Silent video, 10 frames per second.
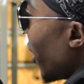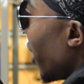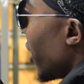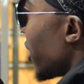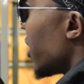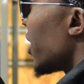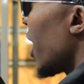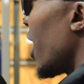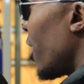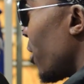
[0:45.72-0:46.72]
its
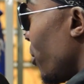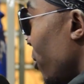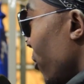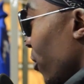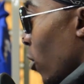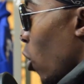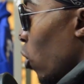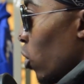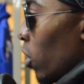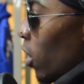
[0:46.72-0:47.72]
entire
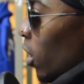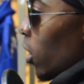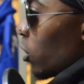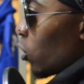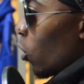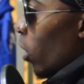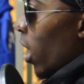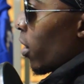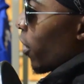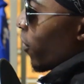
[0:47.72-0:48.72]
whole. So
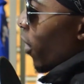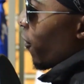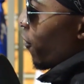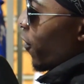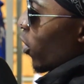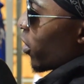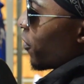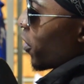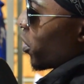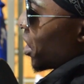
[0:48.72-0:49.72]
I've found it
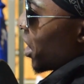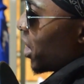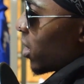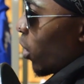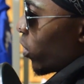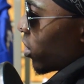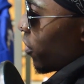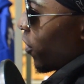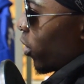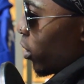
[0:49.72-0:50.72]
very easy. I was a
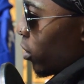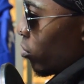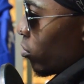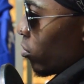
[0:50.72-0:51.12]
very